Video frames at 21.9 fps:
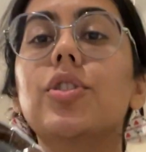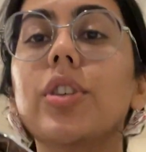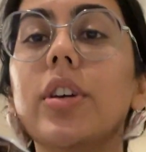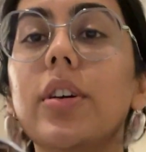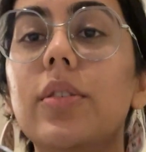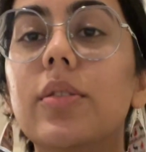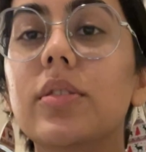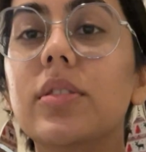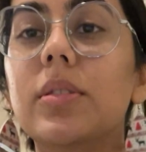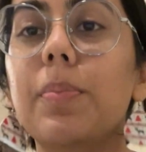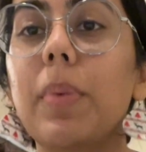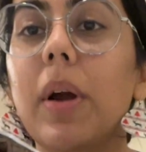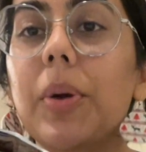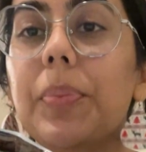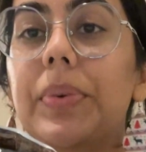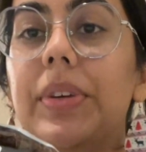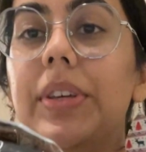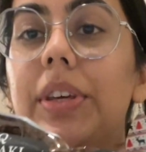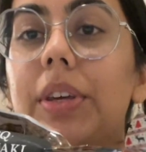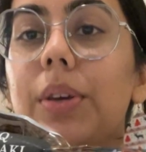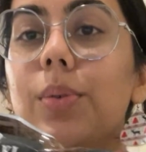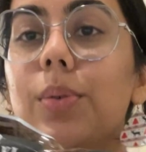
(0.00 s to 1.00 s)
Joe's
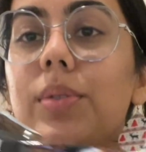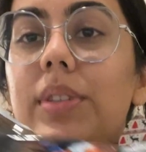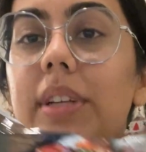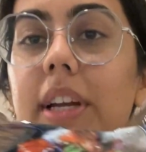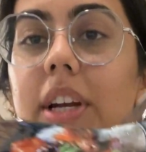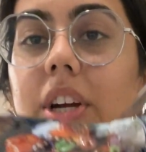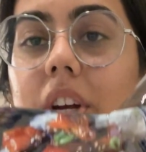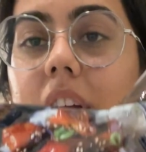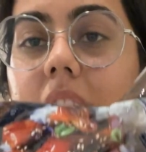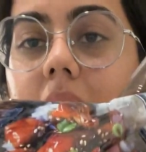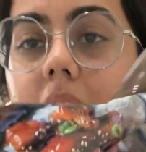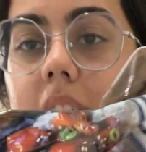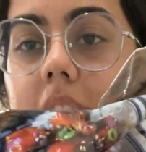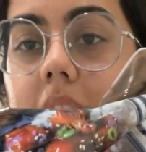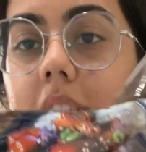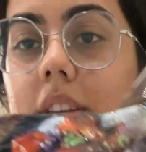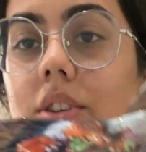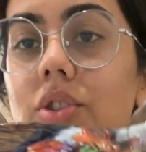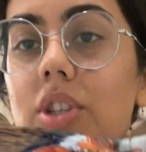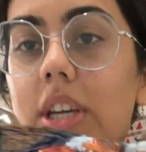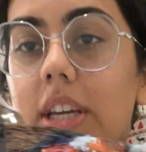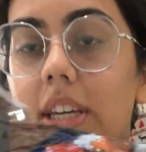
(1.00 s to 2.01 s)
barbecue teriyaki
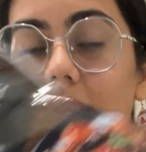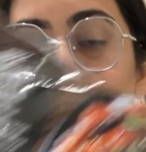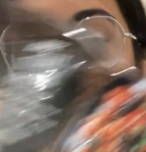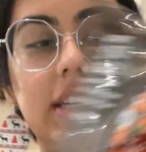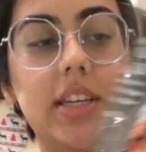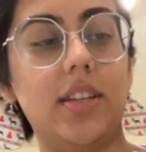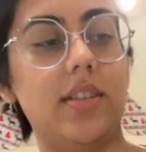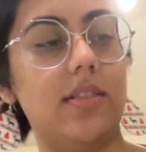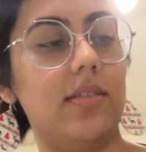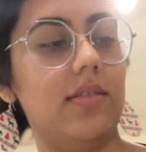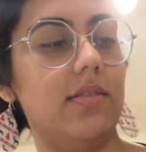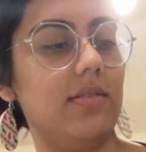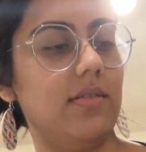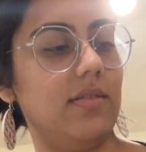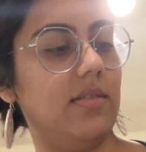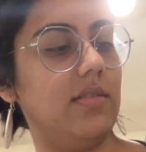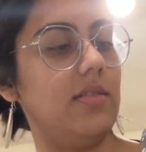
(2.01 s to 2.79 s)
chicken.